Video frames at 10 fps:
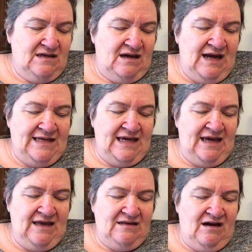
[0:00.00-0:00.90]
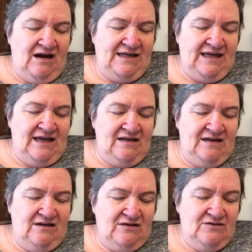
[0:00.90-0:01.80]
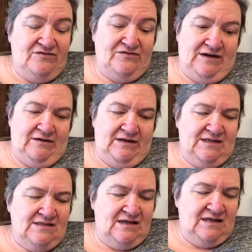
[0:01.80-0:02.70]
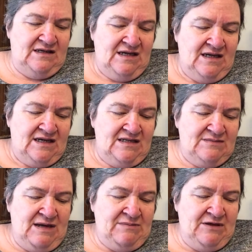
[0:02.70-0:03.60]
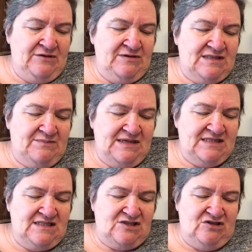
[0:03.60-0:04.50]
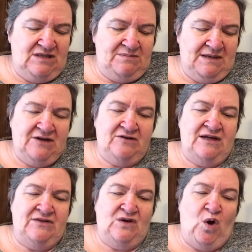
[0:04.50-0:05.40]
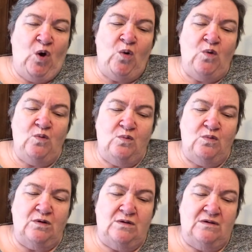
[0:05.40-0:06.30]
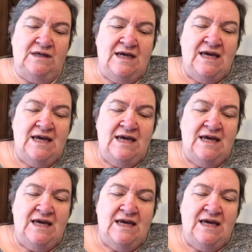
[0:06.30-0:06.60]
I can, I can, I hollered, very excited, because my mother is the bestest cookie baker in the whole world.